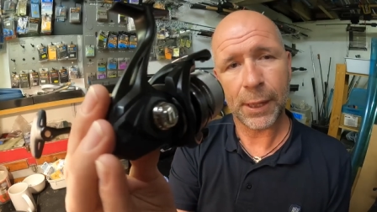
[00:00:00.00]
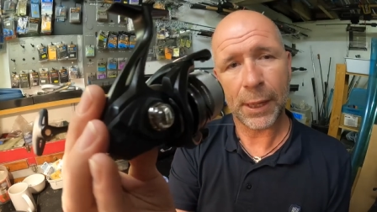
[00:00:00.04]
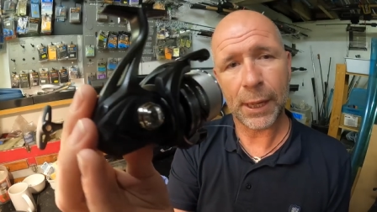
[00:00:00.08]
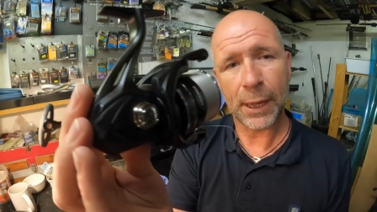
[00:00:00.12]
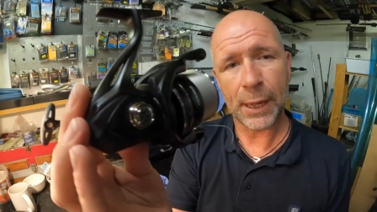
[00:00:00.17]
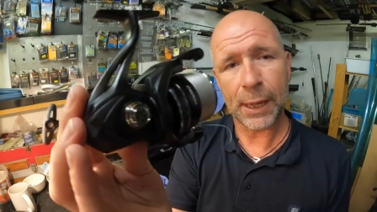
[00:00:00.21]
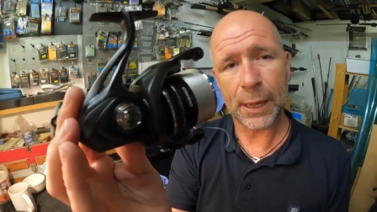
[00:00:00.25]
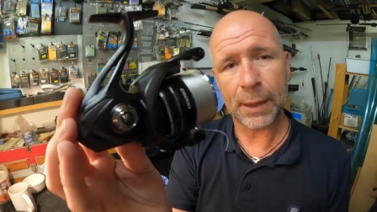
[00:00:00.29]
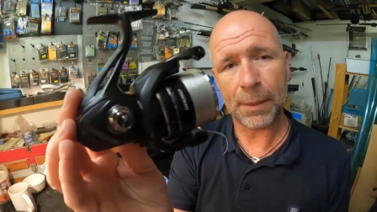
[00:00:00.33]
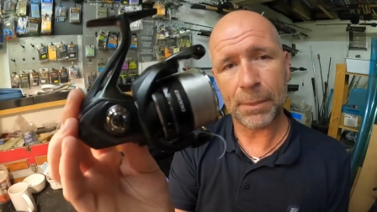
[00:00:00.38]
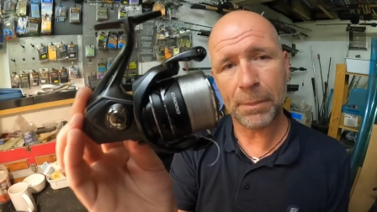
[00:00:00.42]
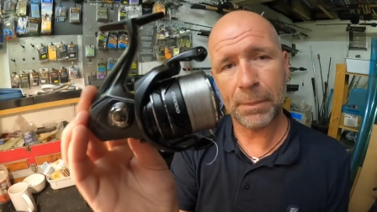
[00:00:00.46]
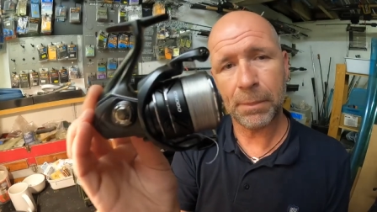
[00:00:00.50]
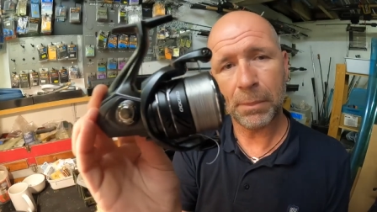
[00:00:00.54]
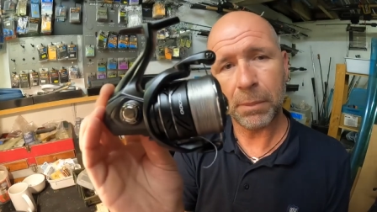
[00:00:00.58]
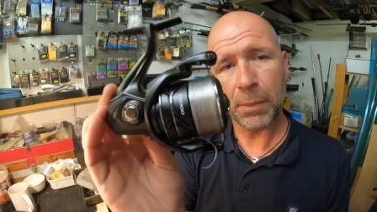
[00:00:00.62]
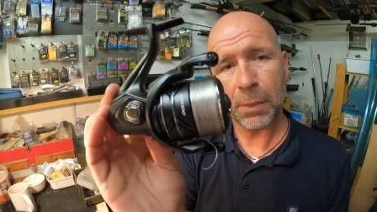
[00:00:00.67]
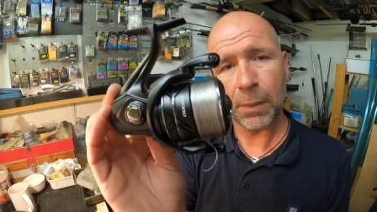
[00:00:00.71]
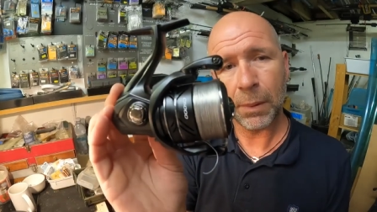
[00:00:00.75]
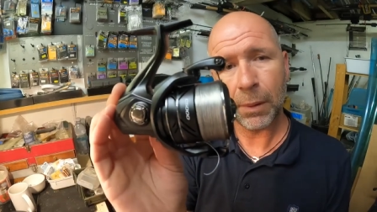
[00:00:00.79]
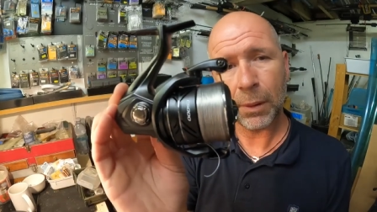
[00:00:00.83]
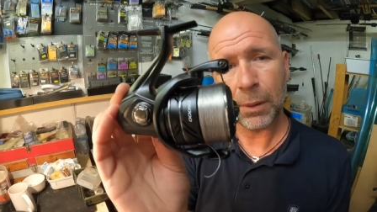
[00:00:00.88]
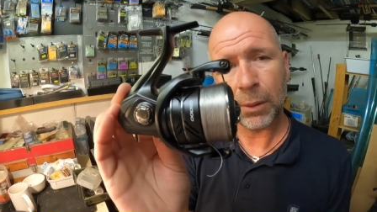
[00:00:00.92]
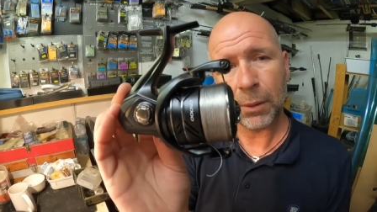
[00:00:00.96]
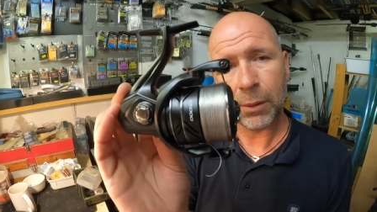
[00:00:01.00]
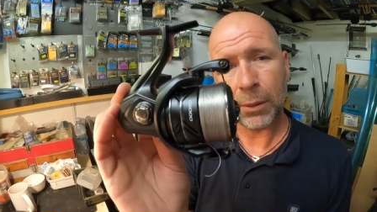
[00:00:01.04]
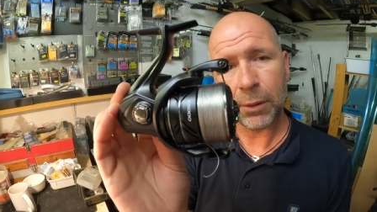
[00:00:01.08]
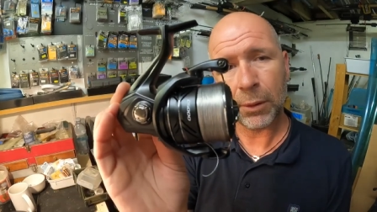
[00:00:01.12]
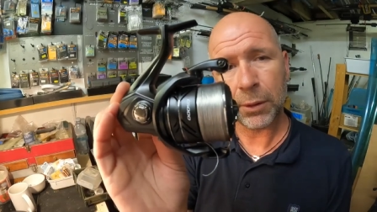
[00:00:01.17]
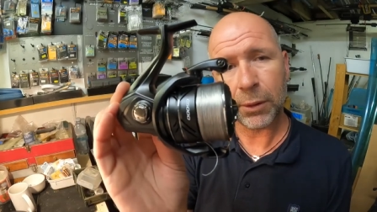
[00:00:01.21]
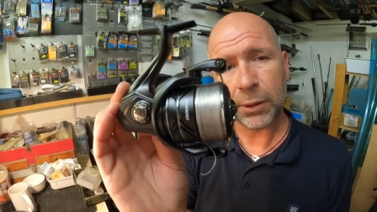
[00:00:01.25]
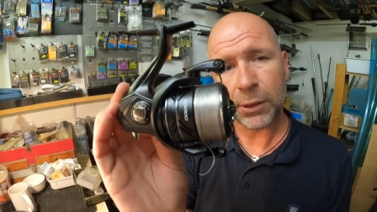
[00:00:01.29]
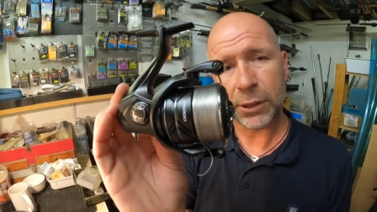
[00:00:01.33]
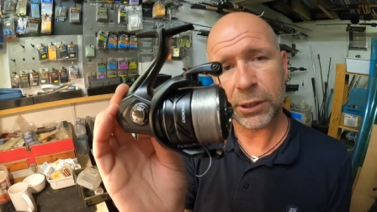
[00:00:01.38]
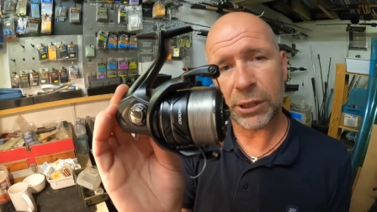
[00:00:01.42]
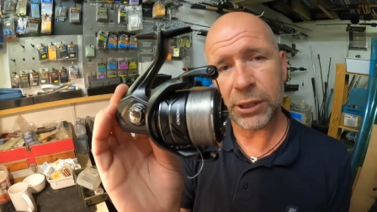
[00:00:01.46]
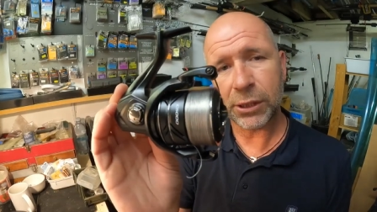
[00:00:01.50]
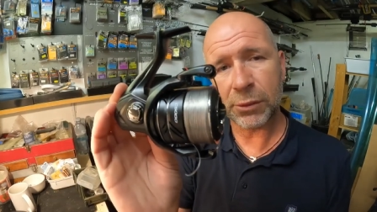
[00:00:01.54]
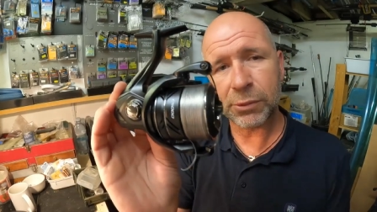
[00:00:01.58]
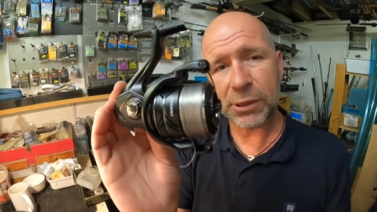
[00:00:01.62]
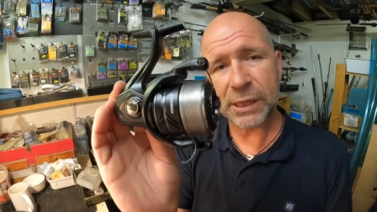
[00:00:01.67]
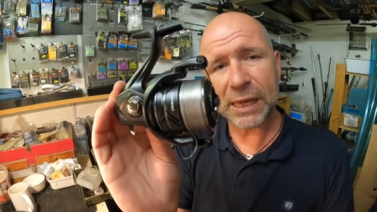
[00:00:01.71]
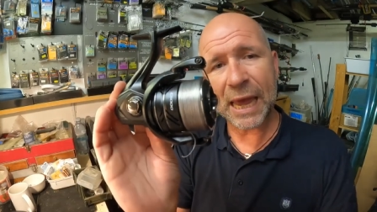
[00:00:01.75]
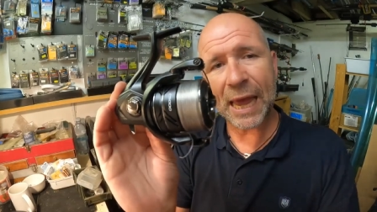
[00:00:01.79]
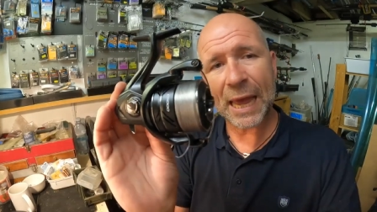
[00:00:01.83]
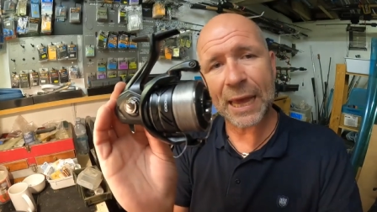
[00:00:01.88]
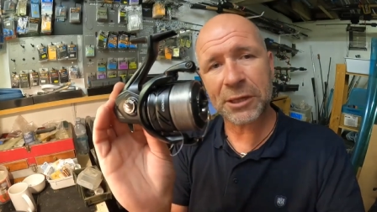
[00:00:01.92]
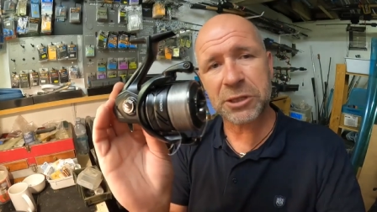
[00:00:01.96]
Um, you
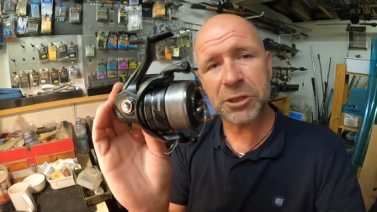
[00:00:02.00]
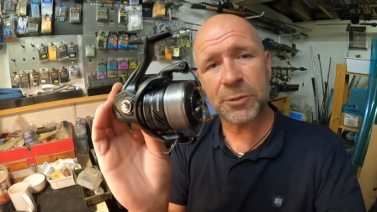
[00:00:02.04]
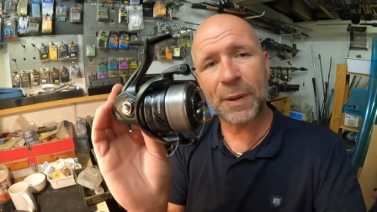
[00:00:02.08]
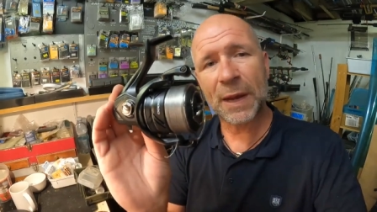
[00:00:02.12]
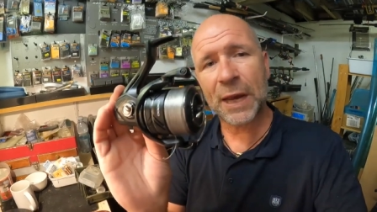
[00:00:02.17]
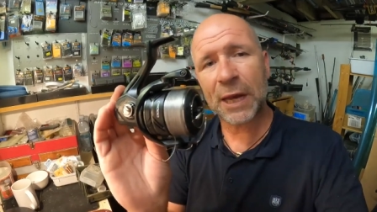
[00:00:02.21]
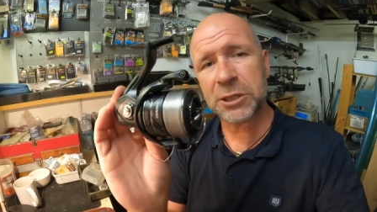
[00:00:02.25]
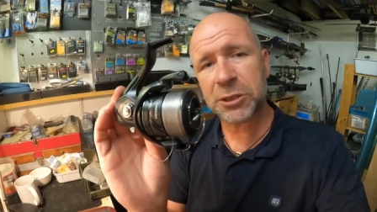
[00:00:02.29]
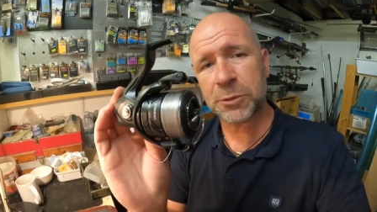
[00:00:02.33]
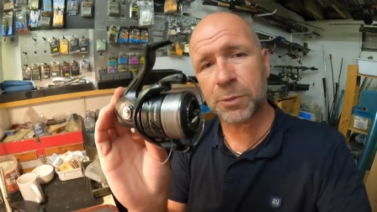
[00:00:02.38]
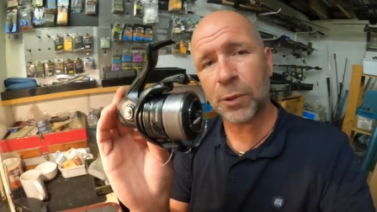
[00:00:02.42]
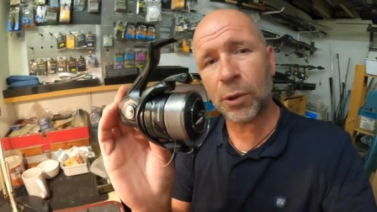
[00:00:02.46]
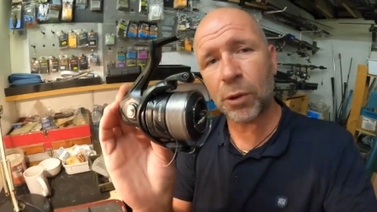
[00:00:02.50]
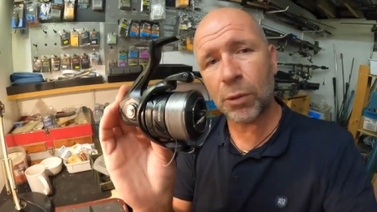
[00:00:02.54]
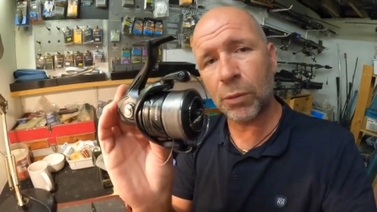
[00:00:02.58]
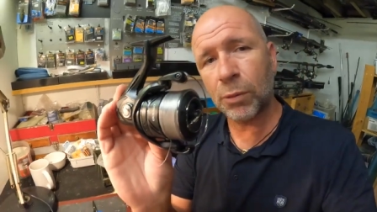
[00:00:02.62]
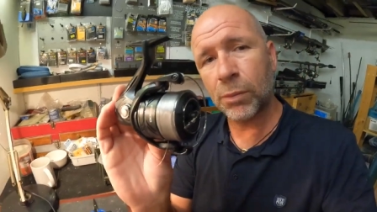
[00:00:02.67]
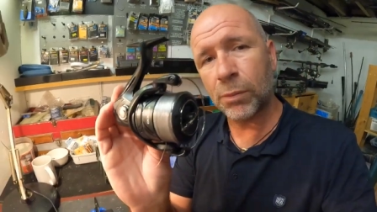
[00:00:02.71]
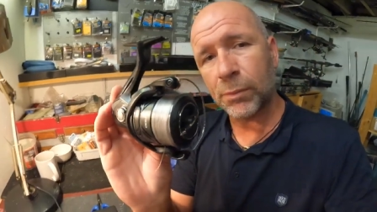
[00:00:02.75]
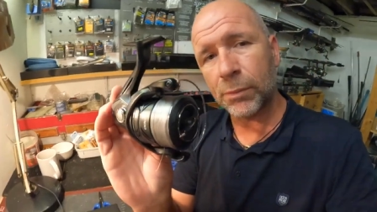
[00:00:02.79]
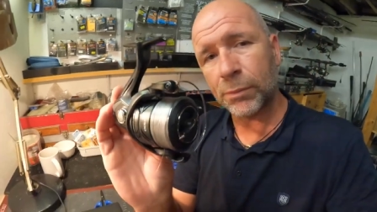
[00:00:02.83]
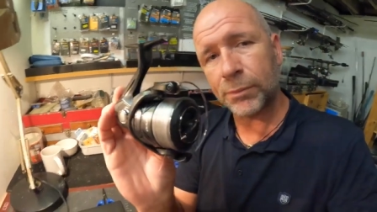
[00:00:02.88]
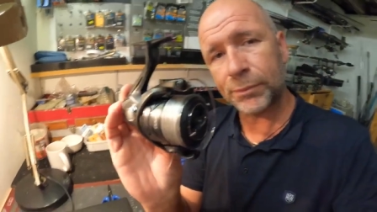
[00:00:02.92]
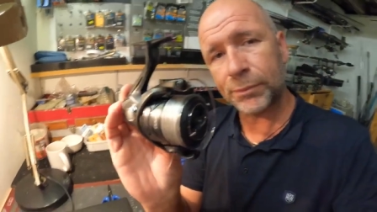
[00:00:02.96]
get a spare spool.